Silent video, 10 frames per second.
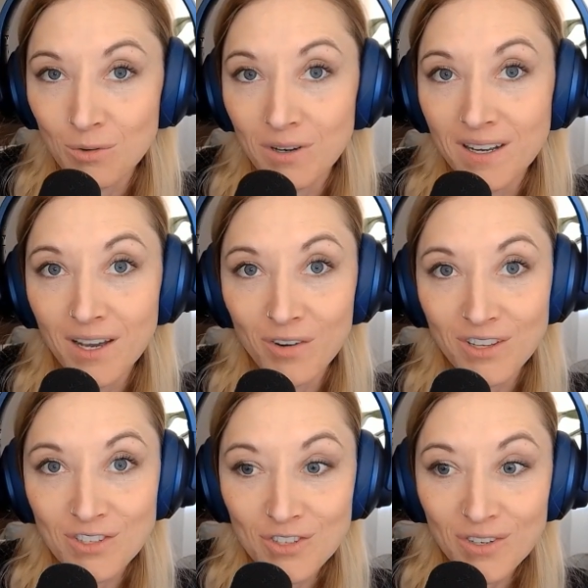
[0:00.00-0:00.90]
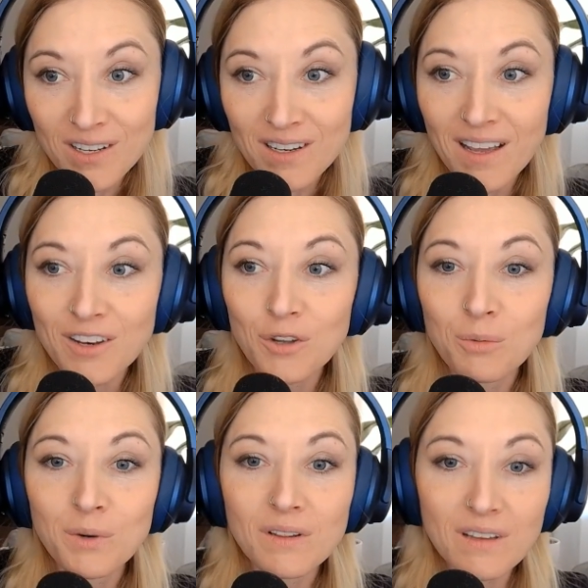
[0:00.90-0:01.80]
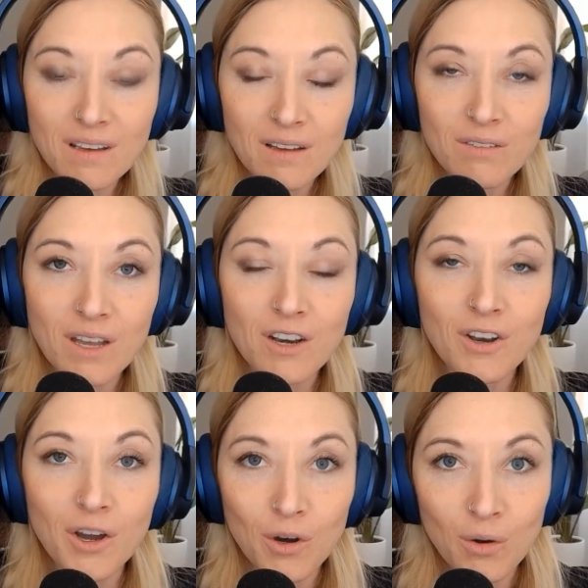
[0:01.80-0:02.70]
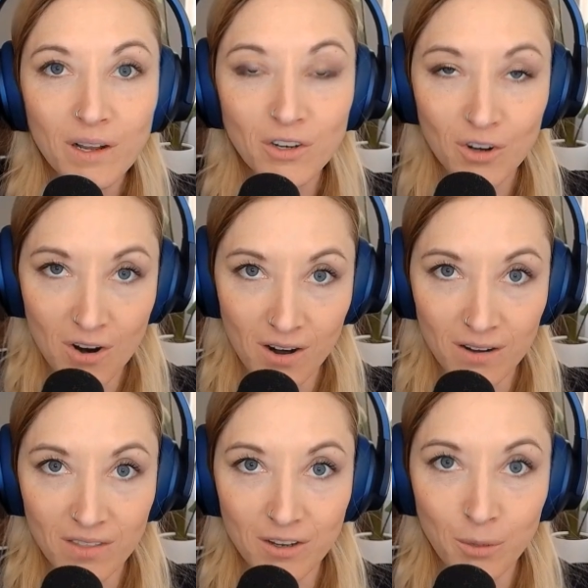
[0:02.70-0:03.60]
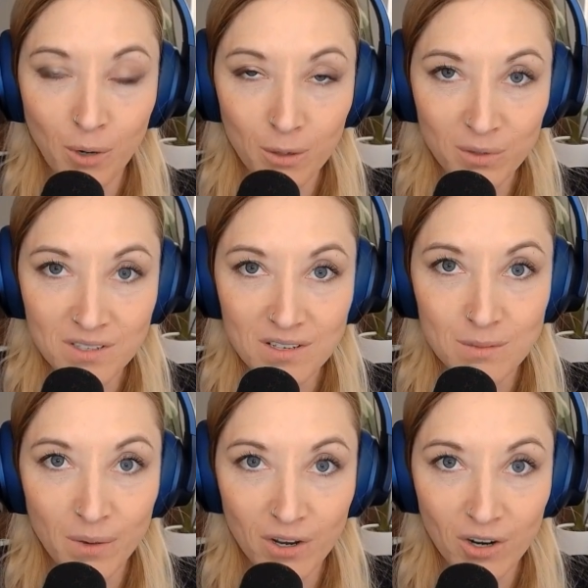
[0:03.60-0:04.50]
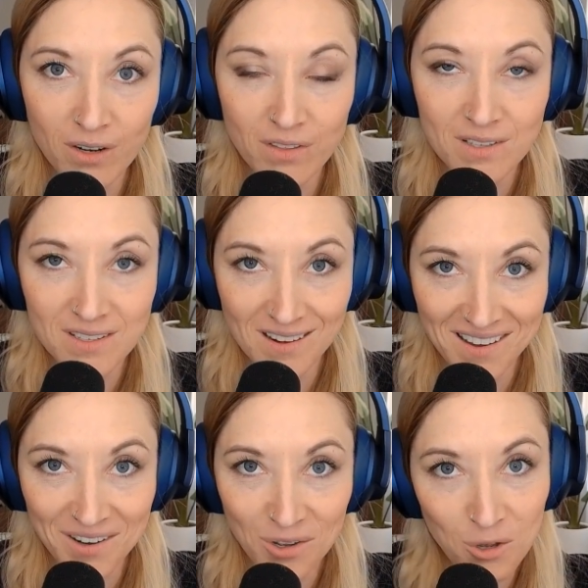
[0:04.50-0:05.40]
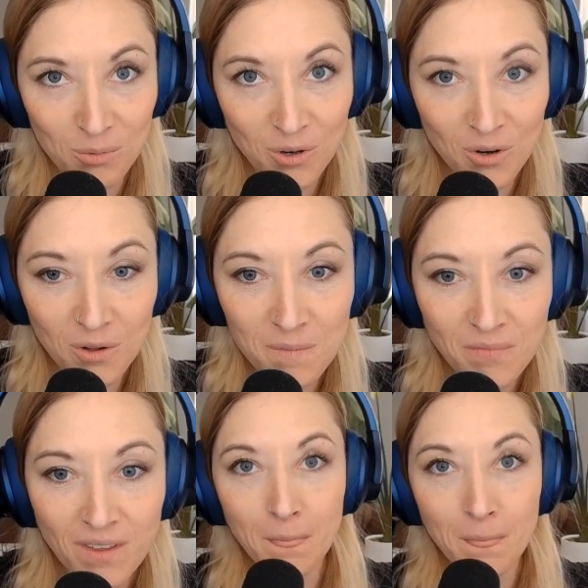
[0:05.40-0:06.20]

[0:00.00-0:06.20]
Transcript: or an accounting student, and you believe and know in your heart that your purpose is bigger than sitting in a cubicle.